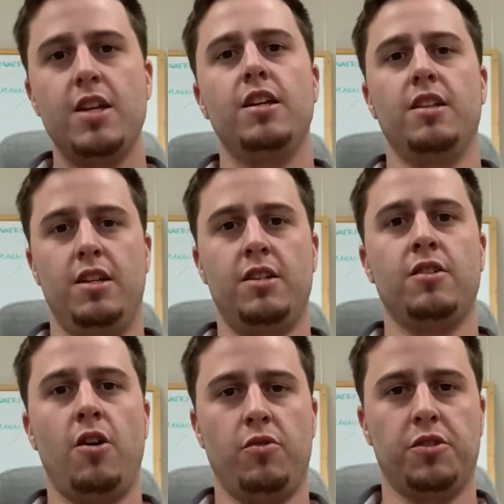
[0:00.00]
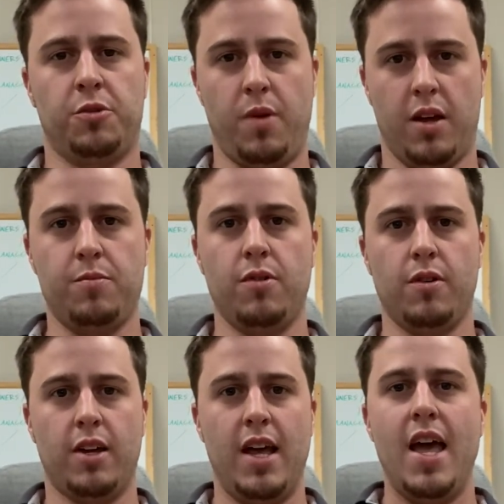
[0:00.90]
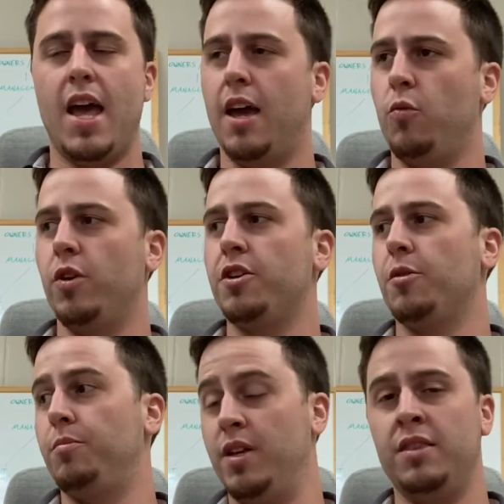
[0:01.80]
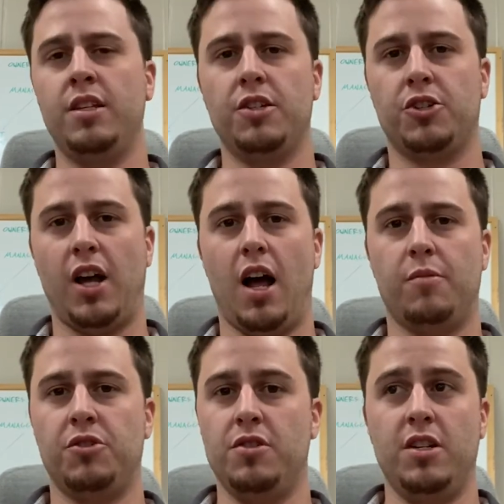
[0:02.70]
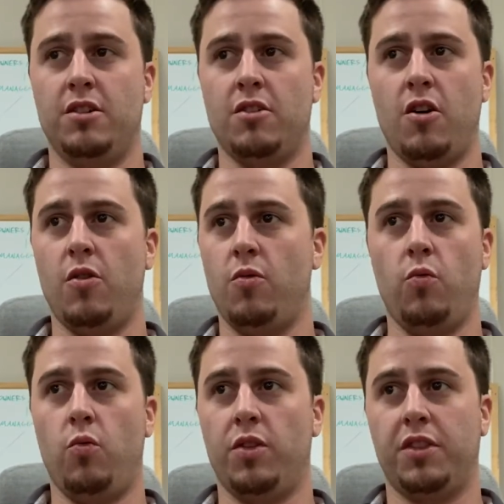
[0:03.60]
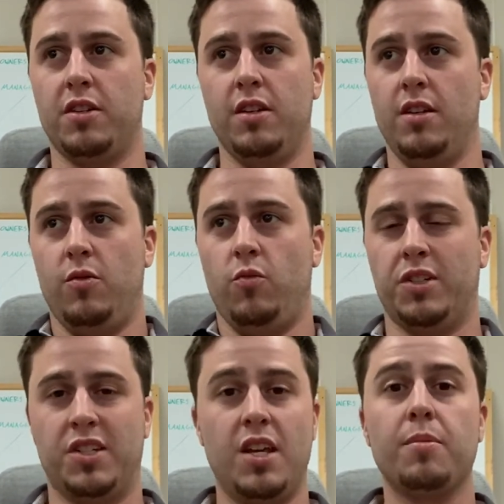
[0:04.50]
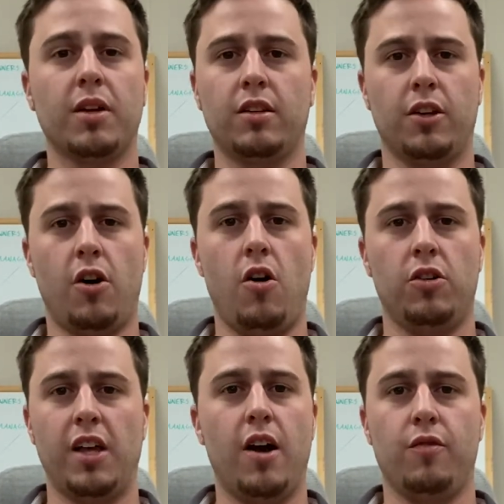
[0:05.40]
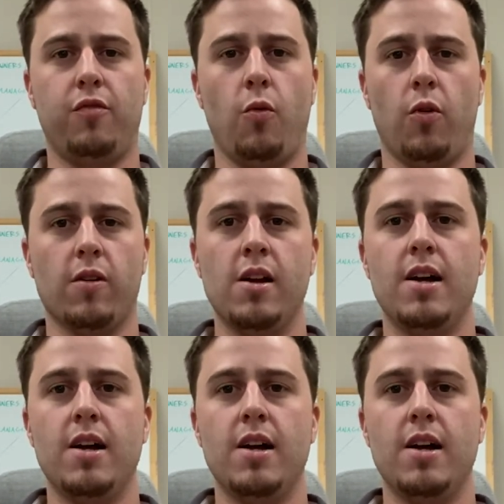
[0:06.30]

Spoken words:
You need to know the spec book, and when you're bidding these jobs, you need to know what's typically called out for.